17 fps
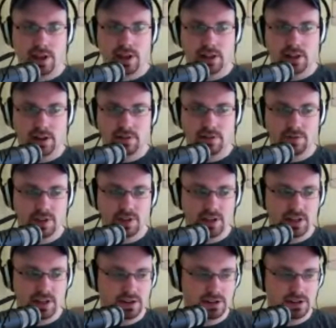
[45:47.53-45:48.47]
like
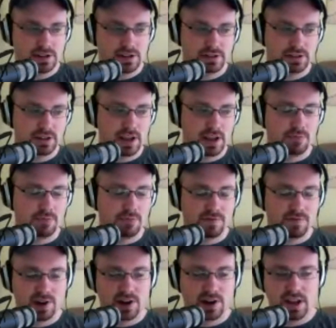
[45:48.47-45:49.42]
we're
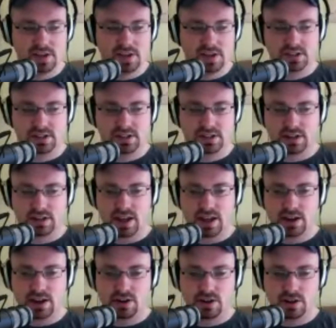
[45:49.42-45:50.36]
very hesitant to add
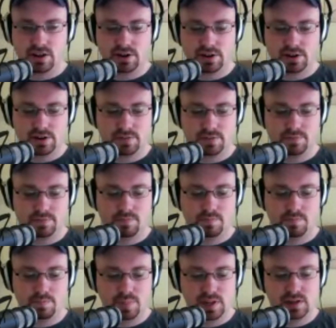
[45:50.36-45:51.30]
on
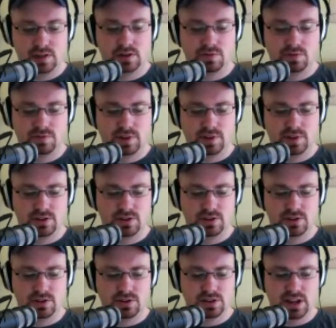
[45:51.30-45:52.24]
big new
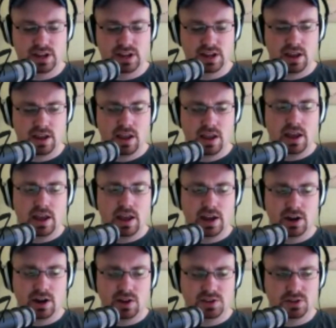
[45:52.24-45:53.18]
features and
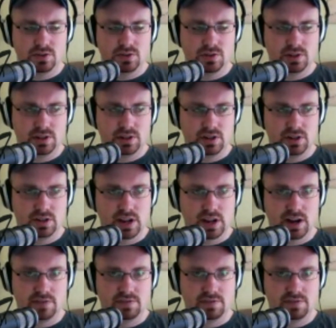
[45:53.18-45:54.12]
also to just kind
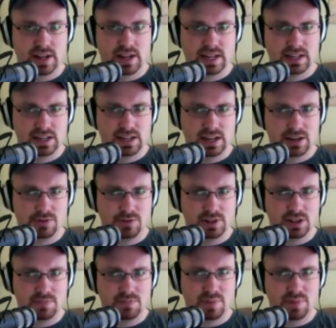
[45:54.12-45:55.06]
of like continually
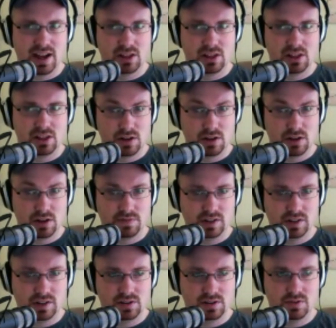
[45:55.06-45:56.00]
pile on
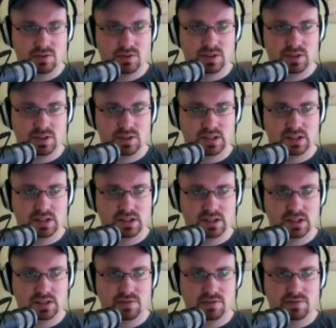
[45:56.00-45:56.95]
features to existing
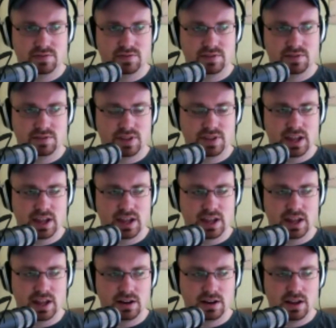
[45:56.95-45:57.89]
stuff that
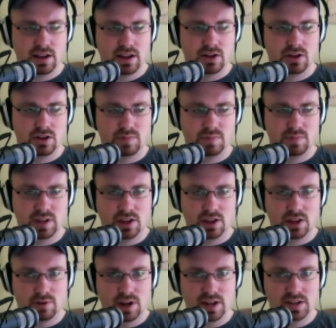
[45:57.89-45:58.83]
could be
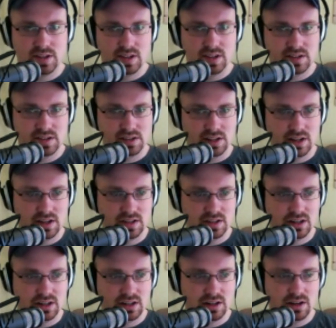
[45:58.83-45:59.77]
otherwise easily
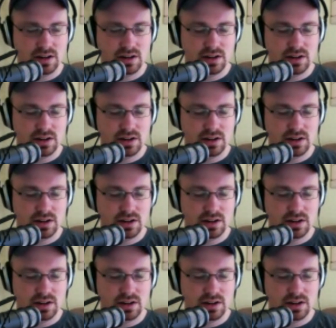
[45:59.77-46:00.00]
extended.